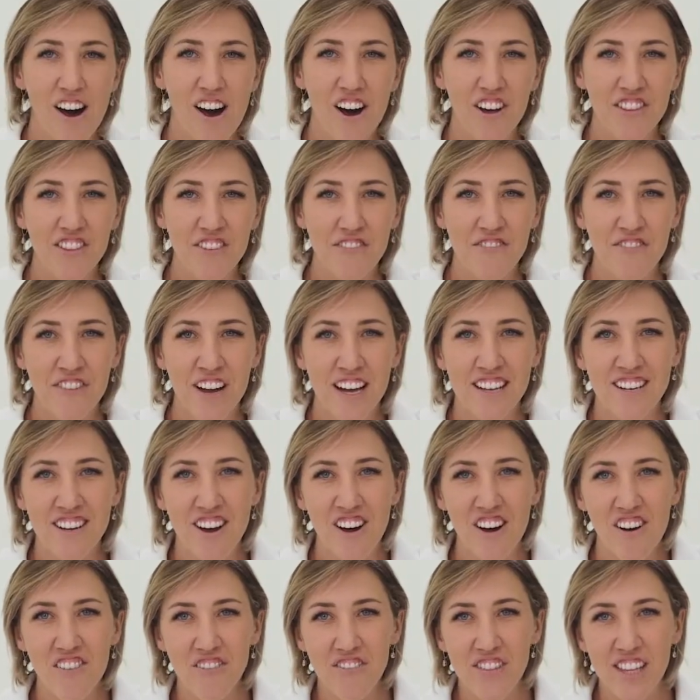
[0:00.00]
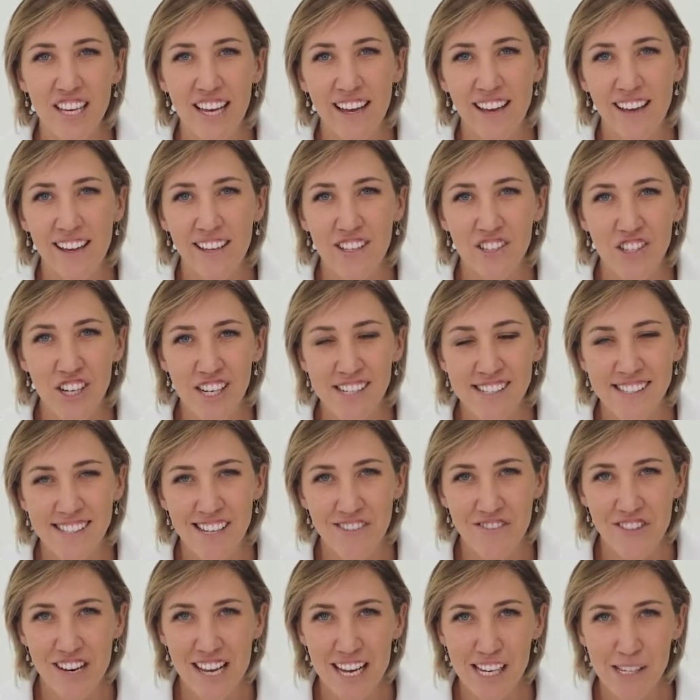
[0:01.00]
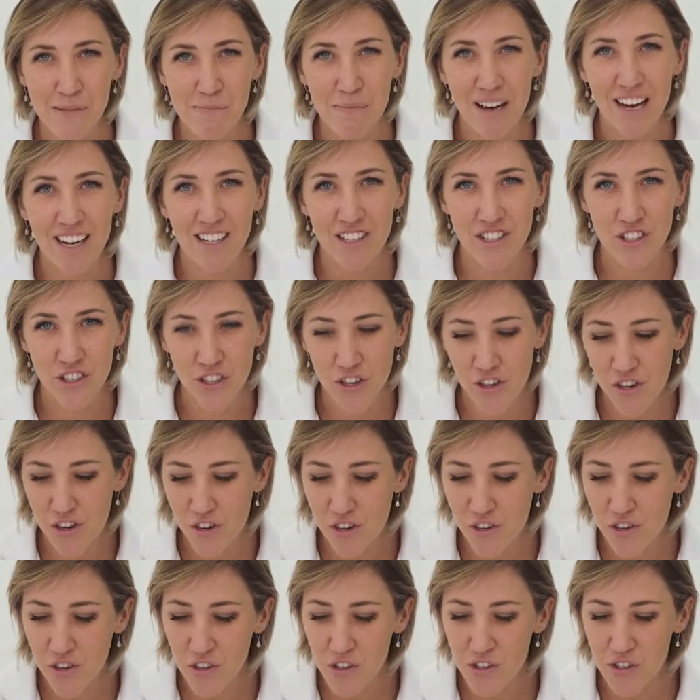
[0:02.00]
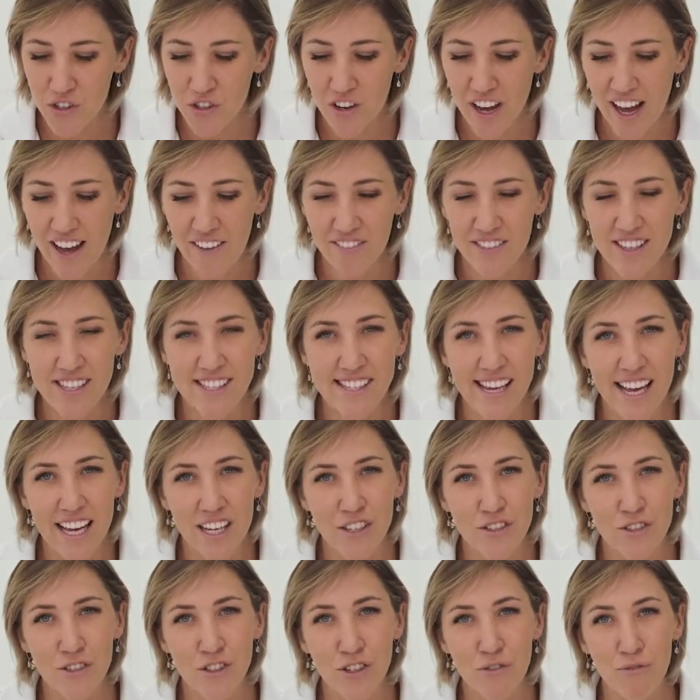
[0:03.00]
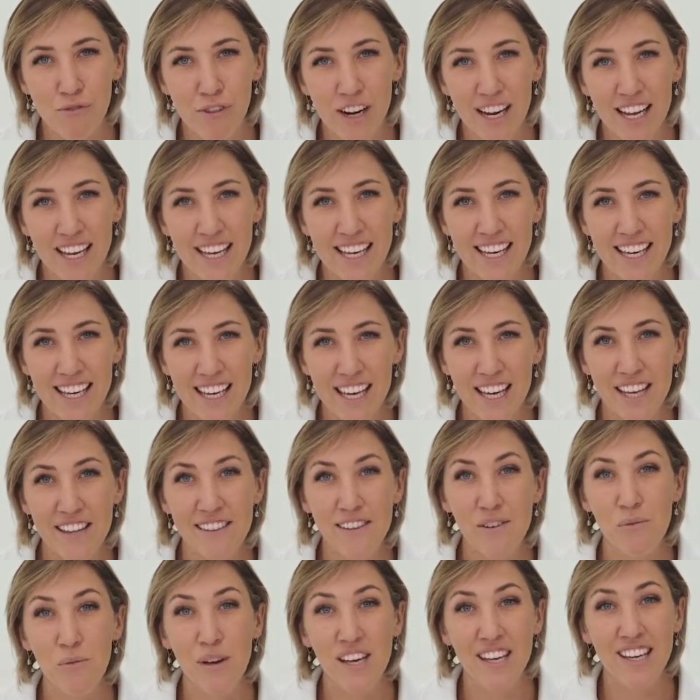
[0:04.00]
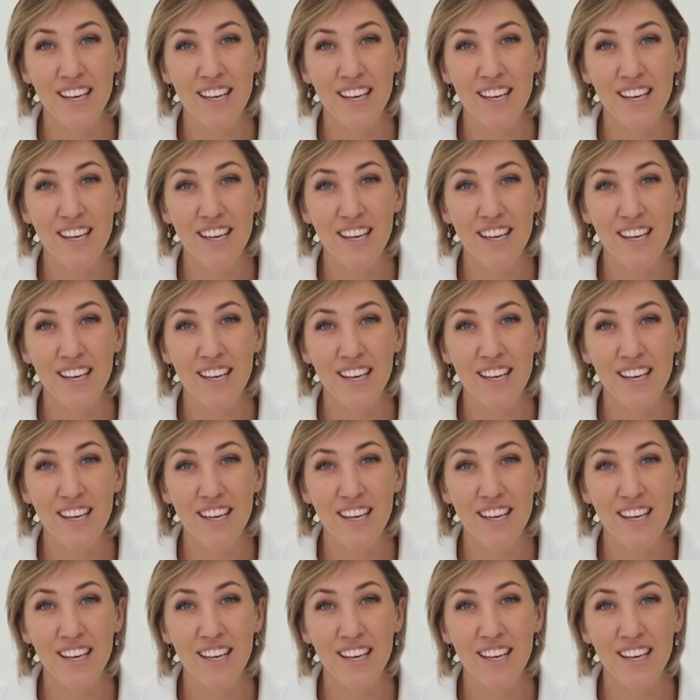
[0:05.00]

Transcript: On the front of the G7X Mark II, you do have this extra ring here that we